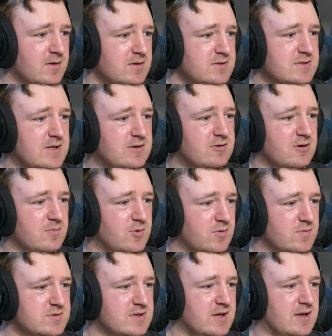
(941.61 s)
Jay Turbo
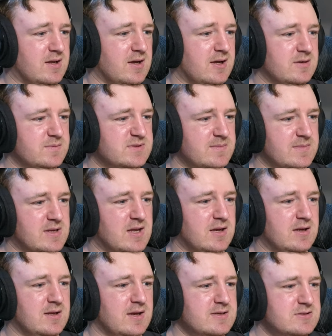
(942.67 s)
was 100%
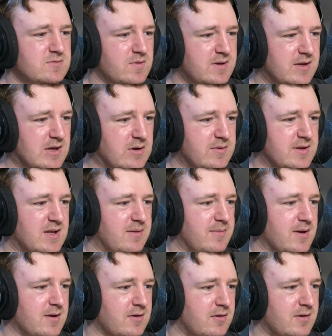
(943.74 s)
concussed. No idea how he came
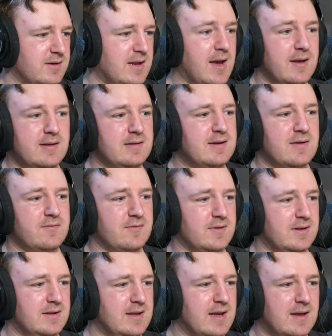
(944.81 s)
back on. Yeah, he
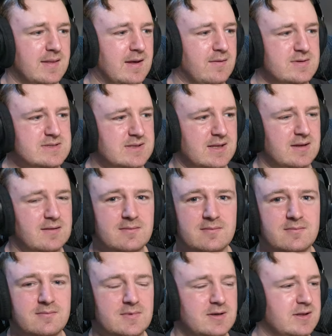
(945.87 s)
definitely. Yeah, that was like
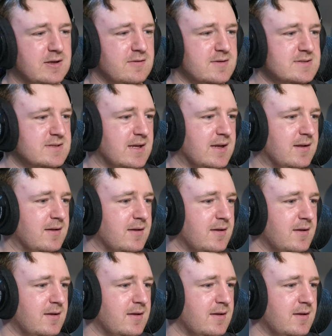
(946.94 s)
clear as day.